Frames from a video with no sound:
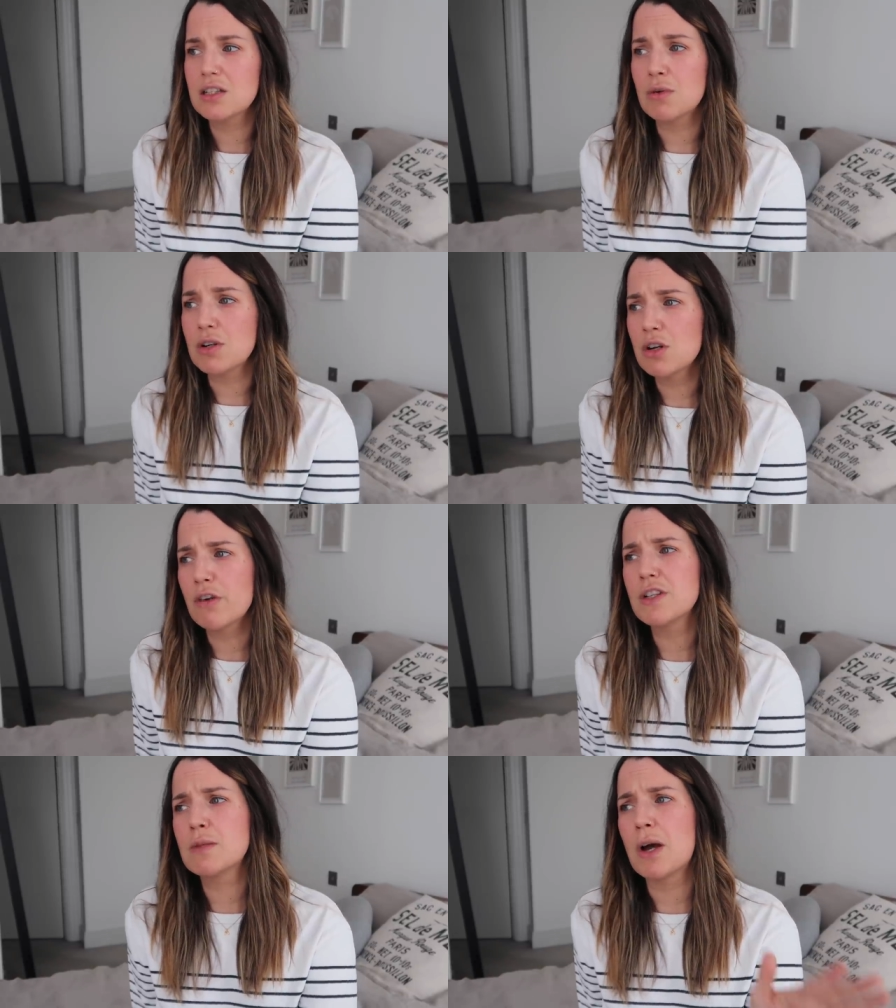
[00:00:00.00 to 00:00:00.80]
So I don't
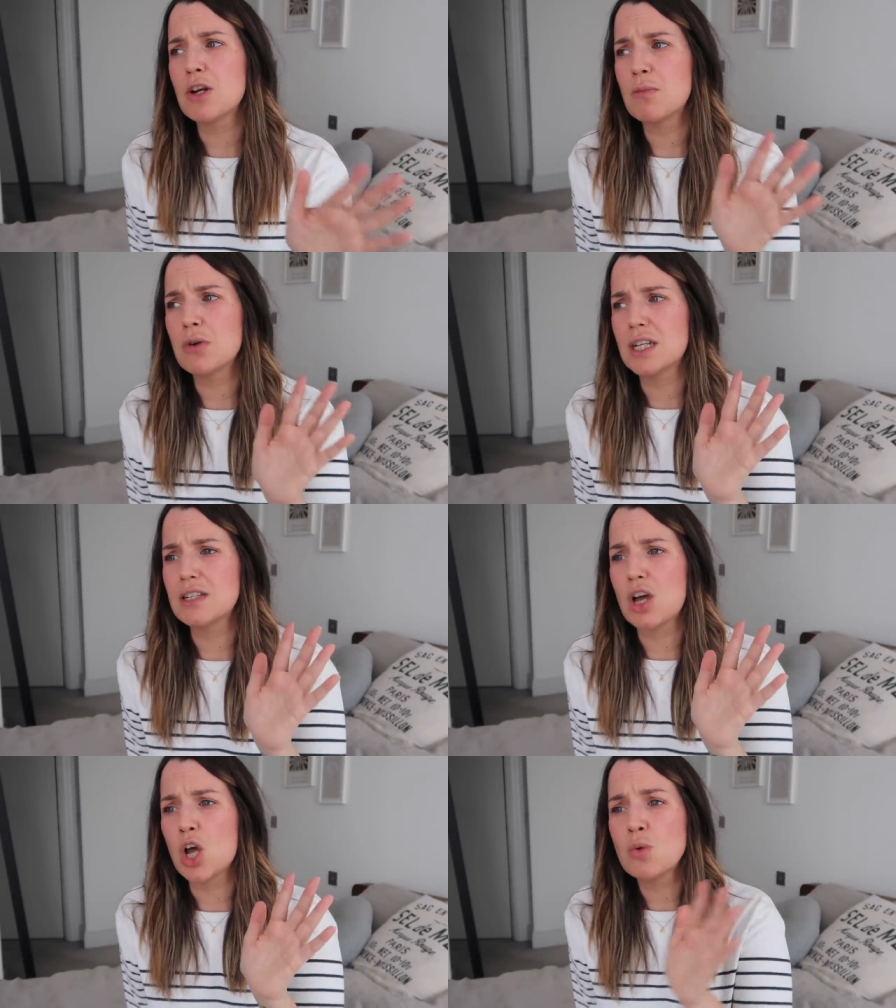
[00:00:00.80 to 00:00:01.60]
know if a spinal block
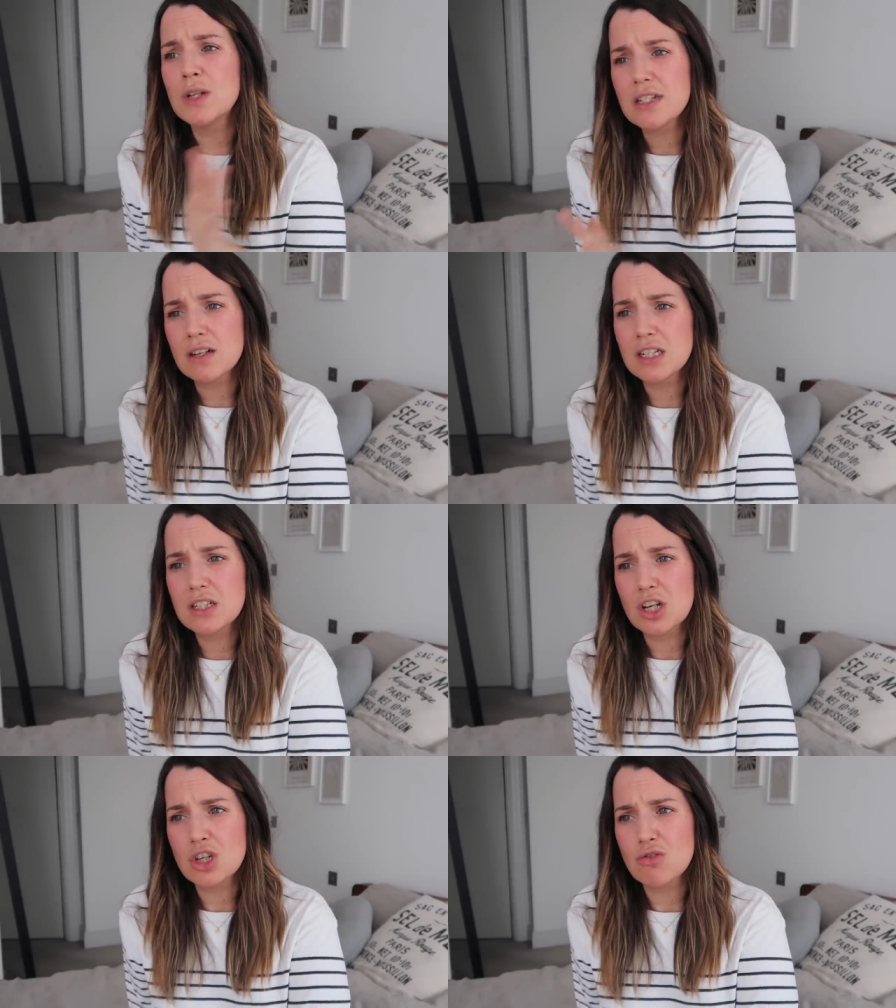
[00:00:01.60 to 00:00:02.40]
is only done in
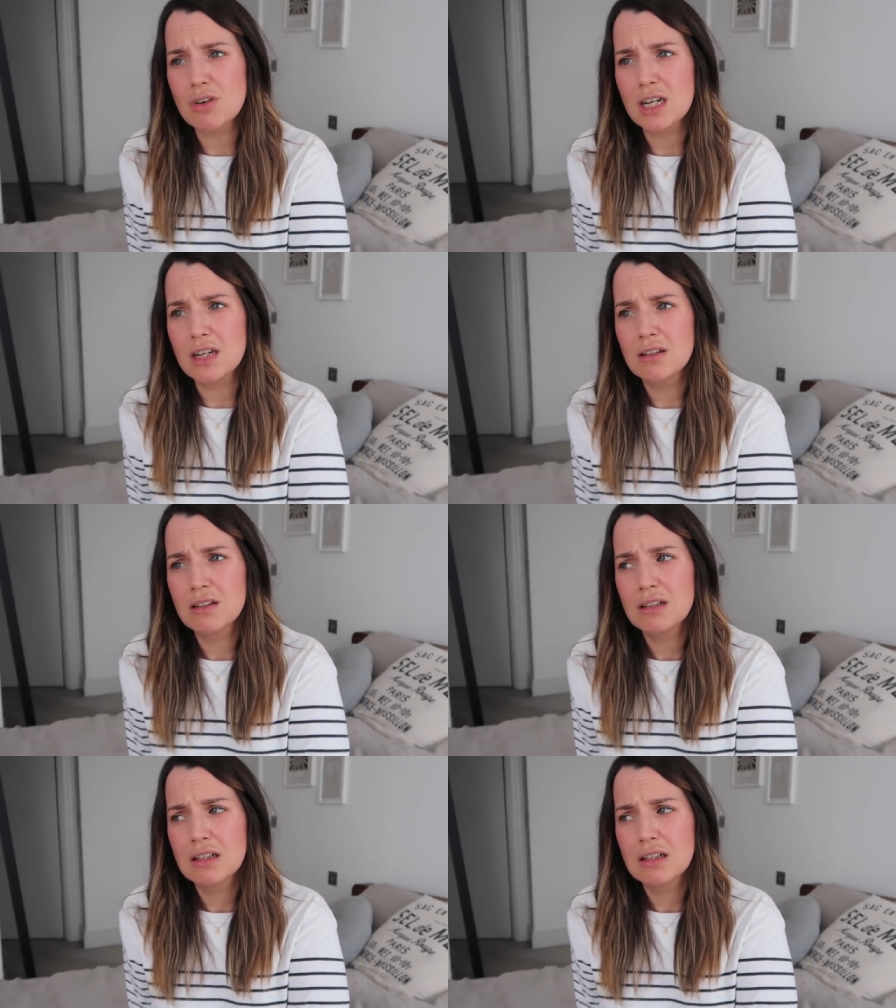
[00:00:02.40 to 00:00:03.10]
surgery.